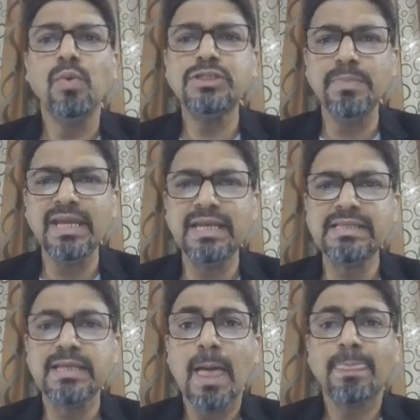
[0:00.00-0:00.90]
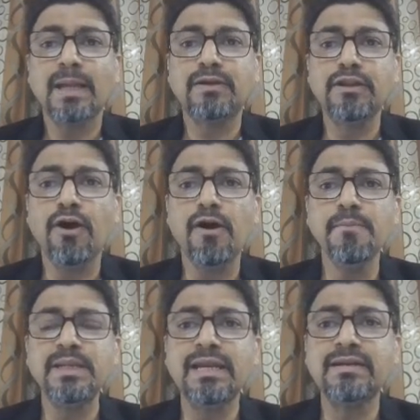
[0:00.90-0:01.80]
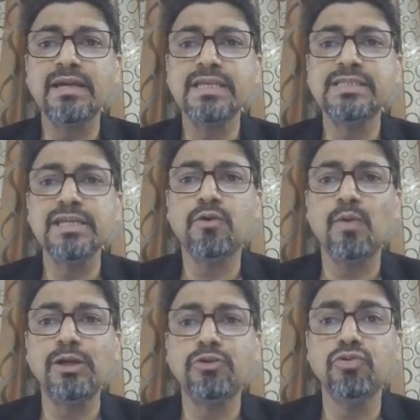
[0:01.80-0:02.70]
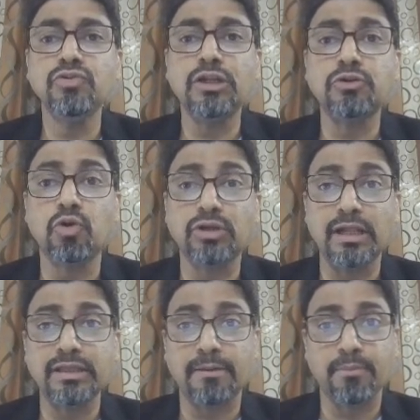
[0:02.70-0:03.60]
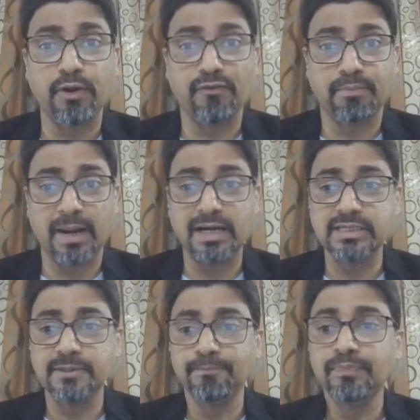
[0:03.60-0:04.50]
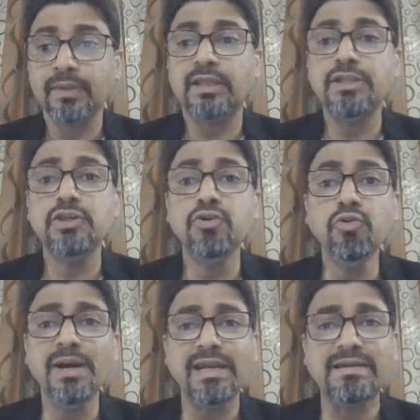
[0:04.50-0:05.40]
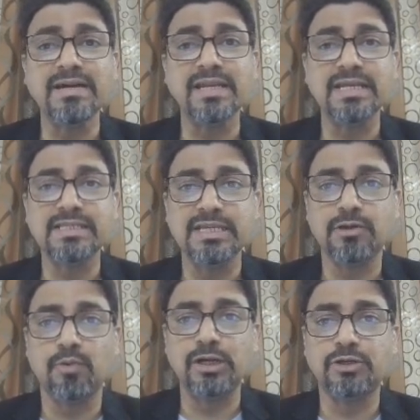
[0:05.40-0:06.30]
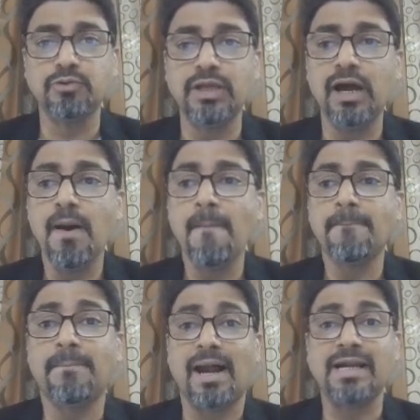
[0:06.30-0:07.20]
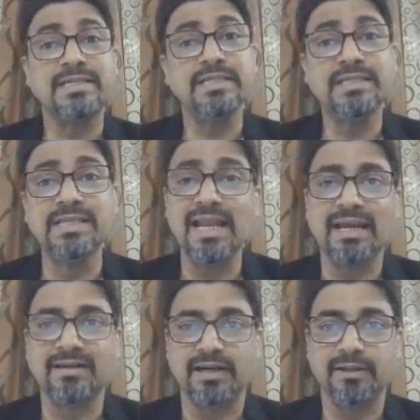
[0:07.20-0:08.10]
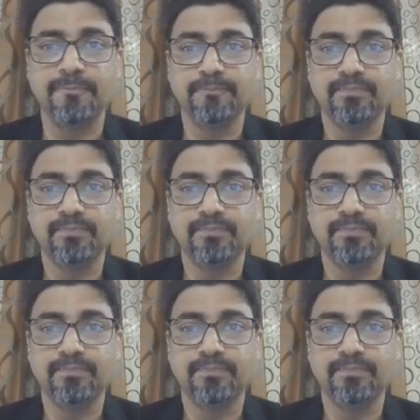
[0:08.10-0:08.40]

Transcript: Which means the denominator is equal to the total number of parts. The numerator is equal to the parts selected.